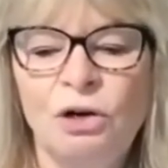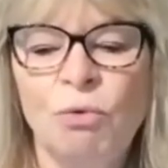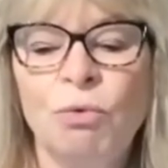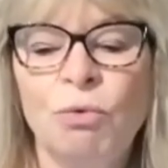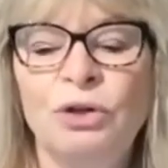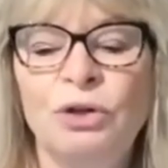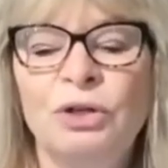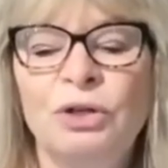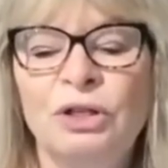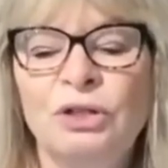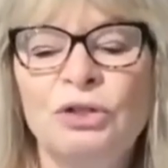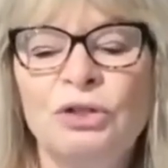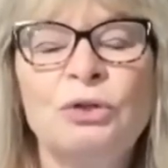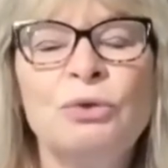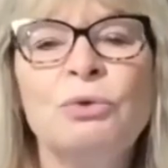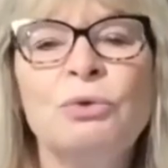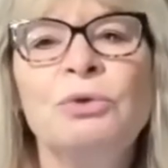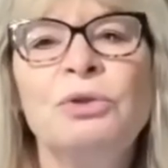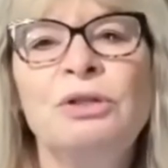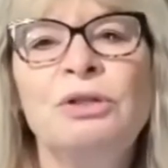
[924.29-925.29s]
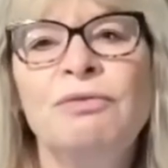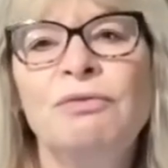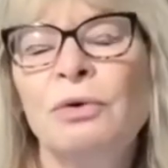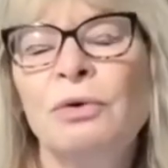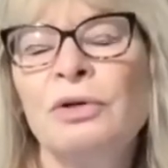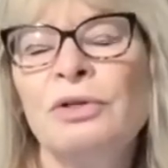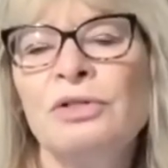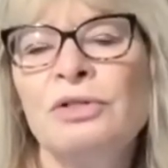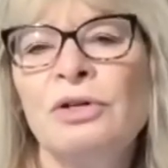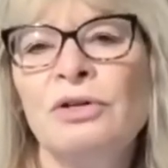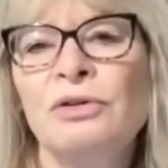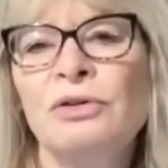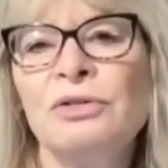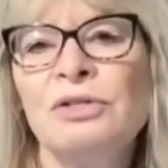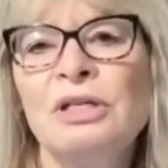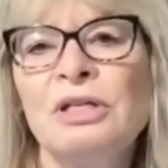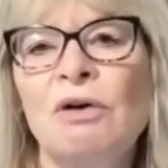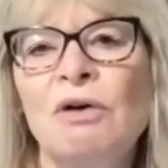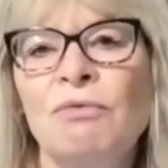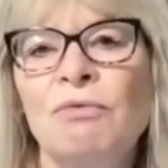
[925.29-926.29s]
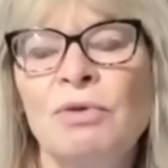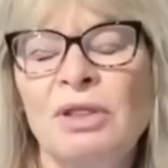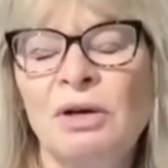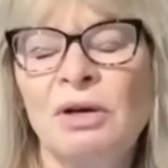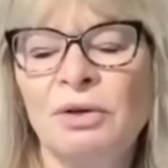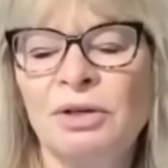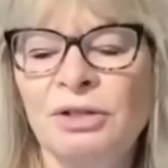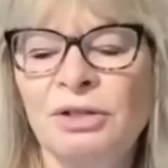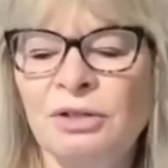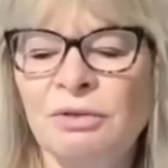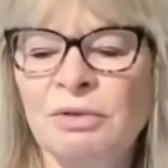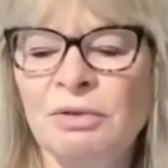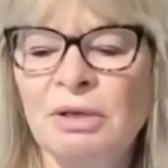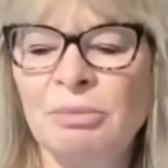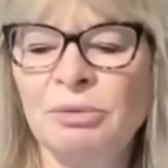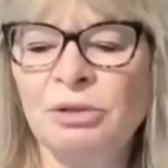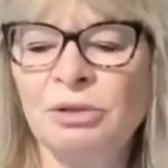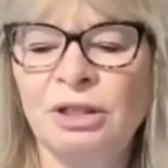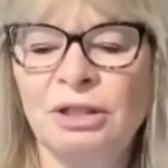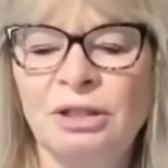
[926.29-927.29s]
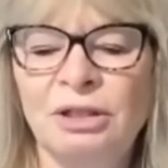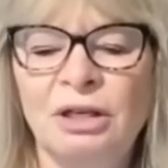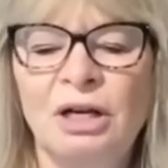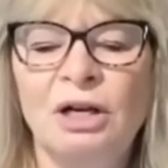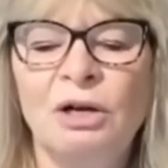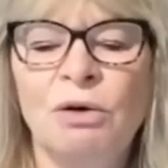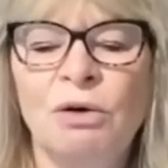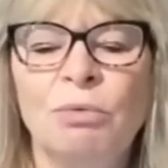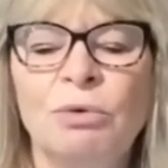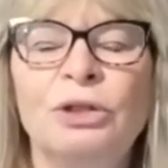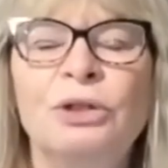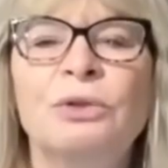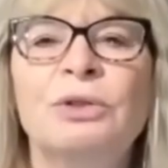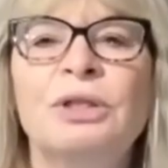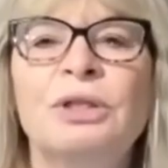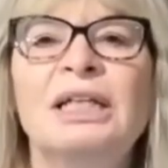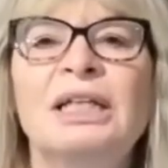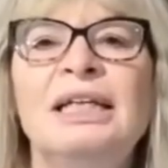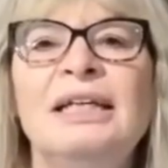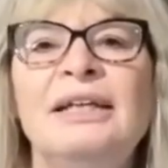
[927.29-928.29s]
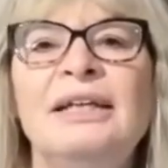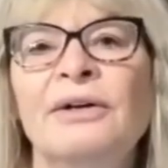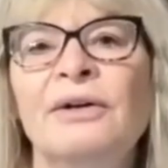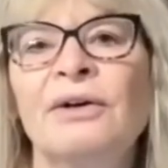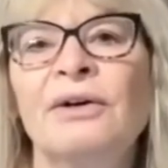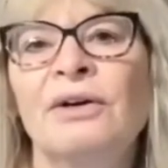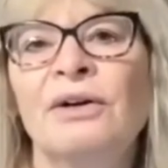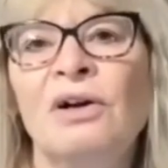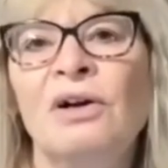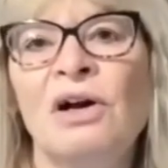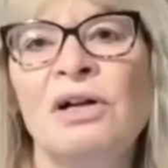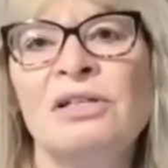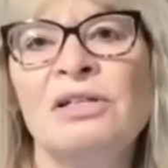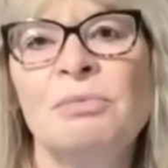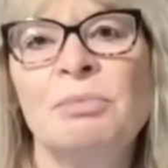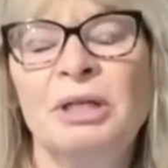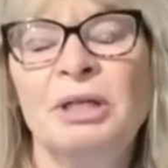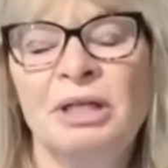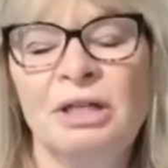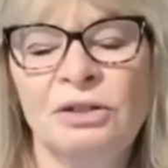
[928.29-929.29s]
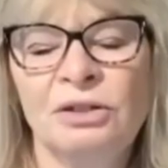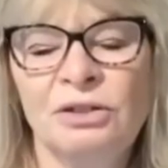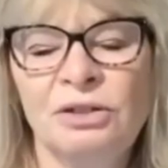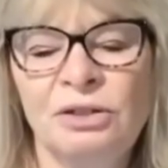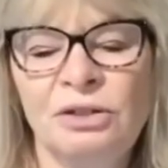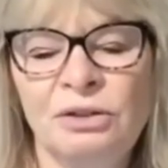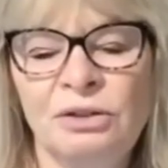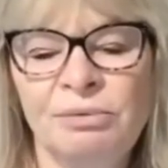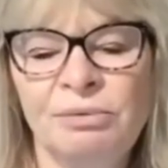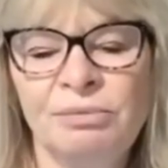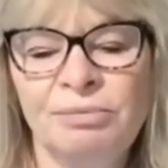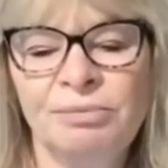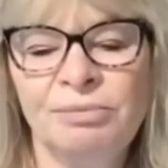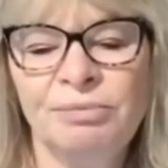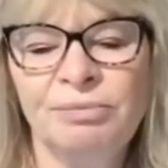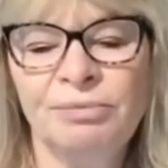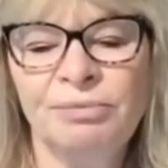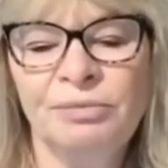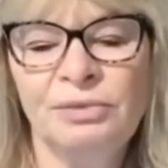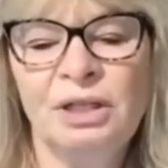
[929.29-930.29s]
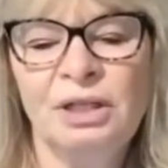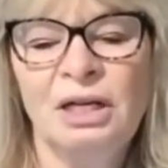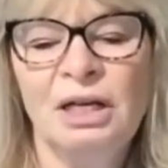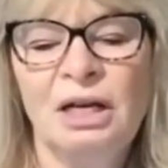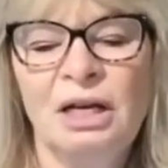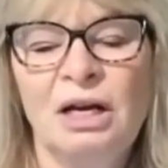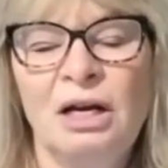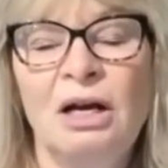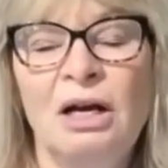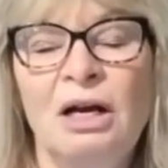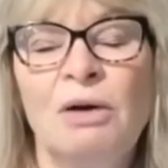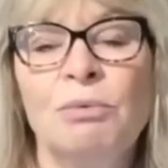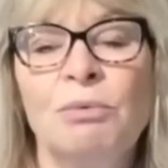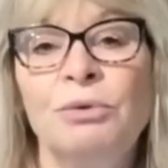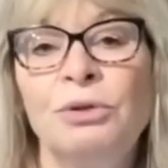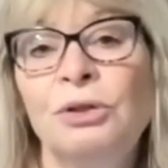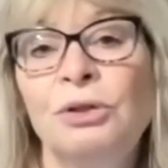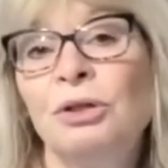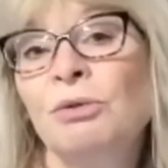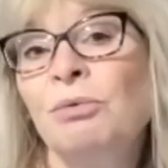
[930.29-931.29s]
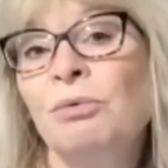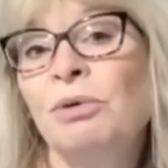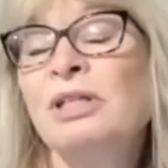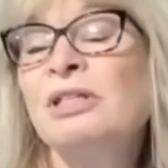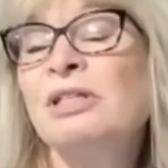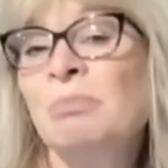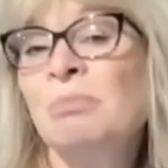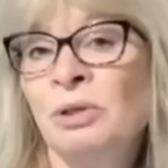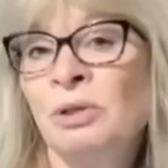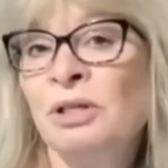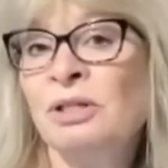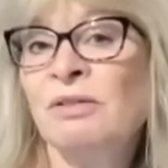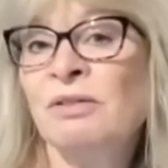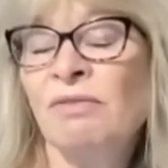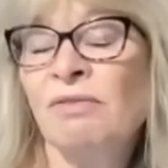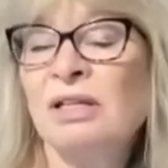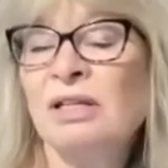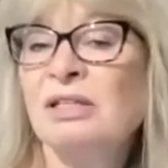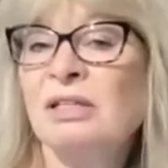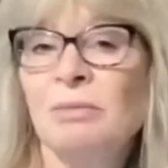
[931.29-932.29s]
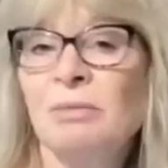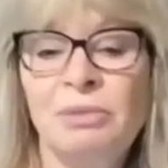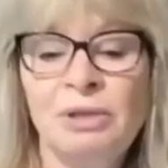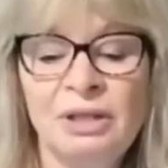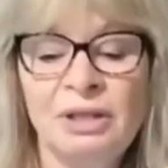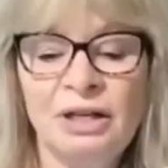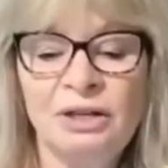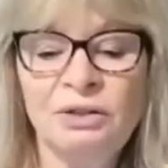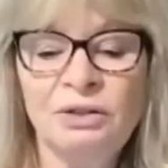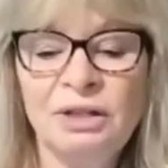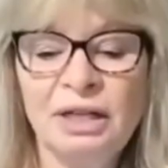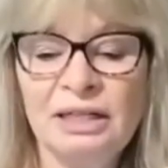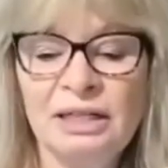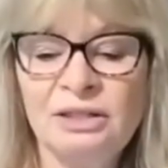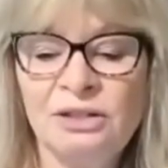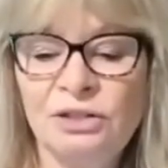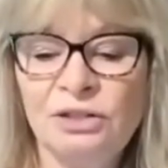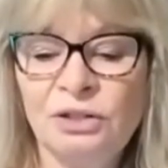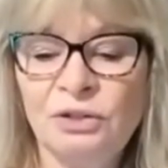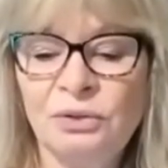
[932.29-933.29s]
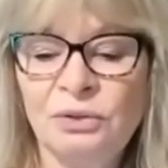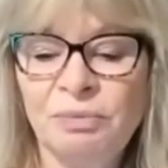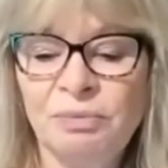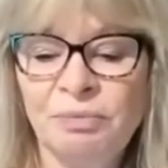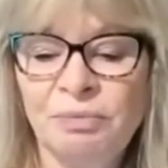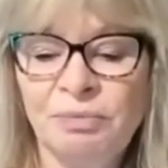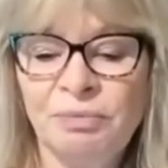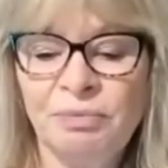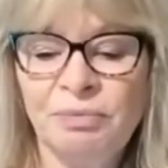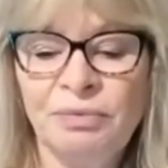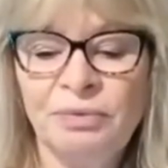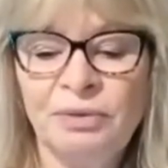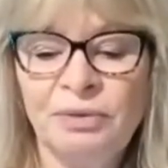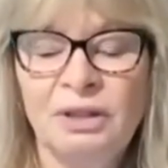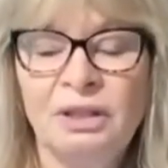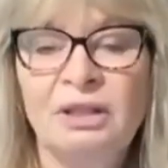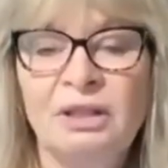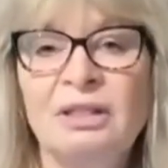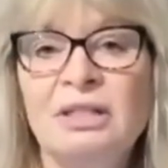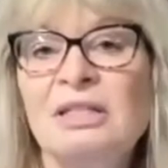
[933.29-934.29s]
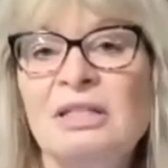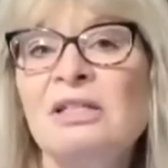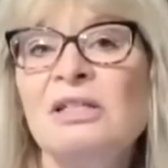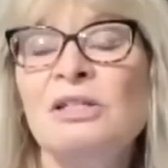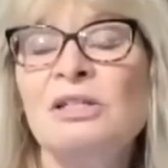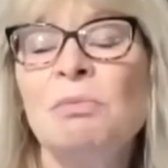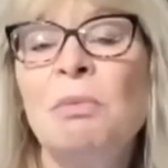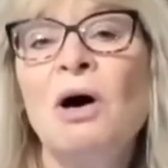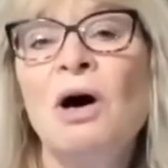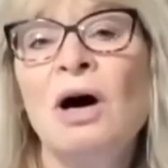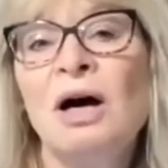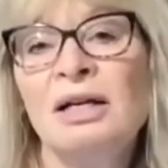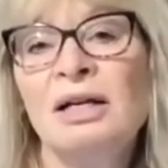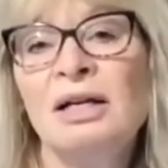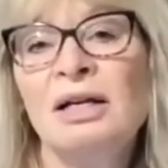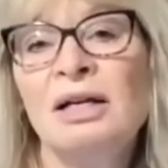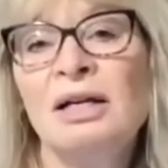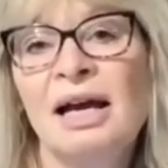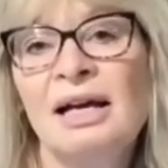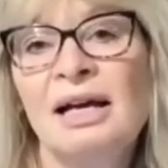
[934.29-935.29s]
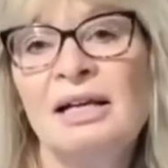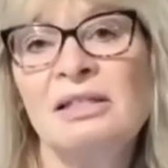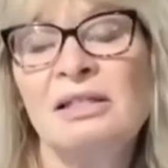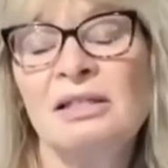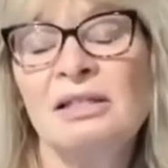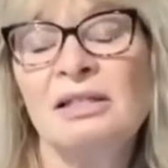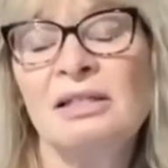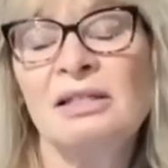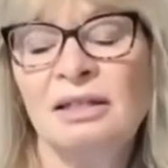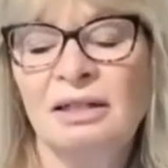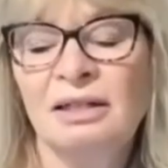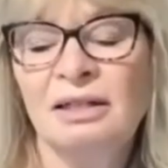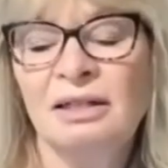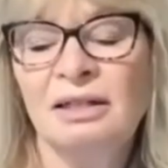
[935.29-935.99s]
where you can truly focus on yourself without interruption, where you can hear God speaking to you. You can read some books if that's something that you like to do. Listen to podcasts,